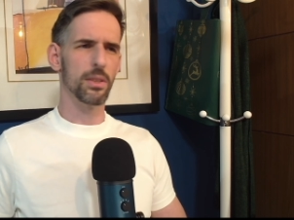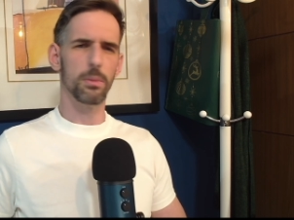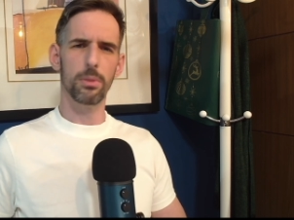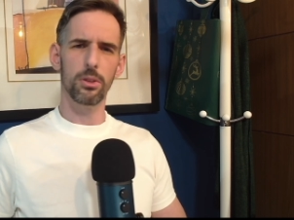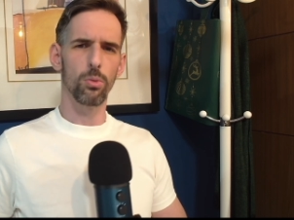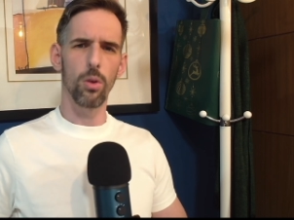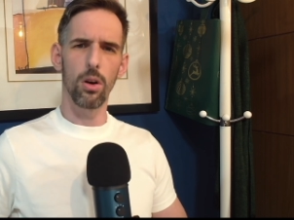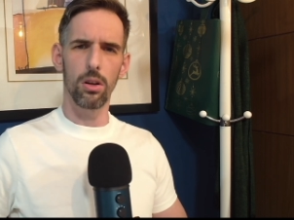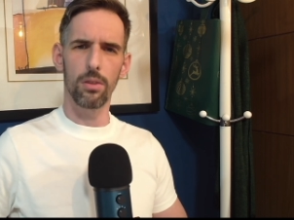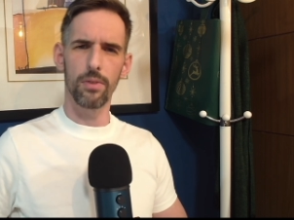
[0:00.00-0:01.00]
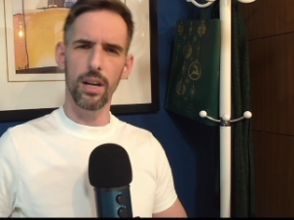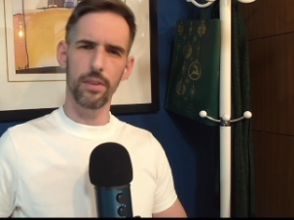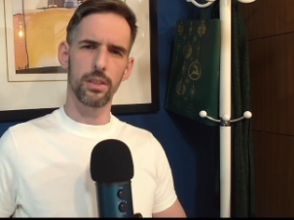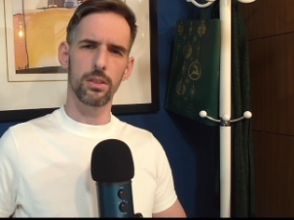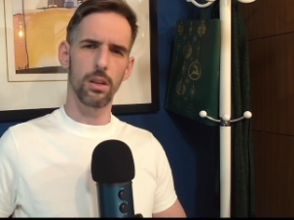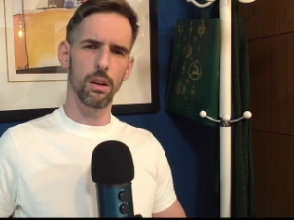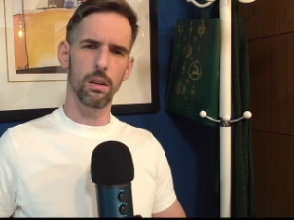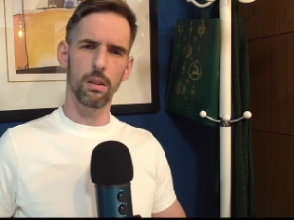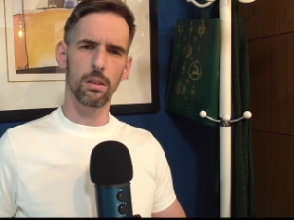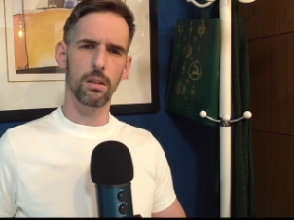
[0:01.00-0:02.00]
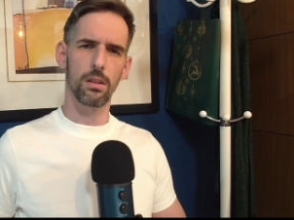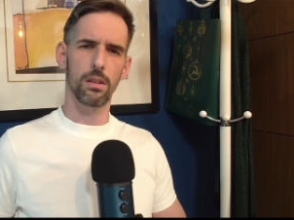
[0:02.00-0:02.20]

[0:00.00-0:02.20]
to build a wall 5 feet tall,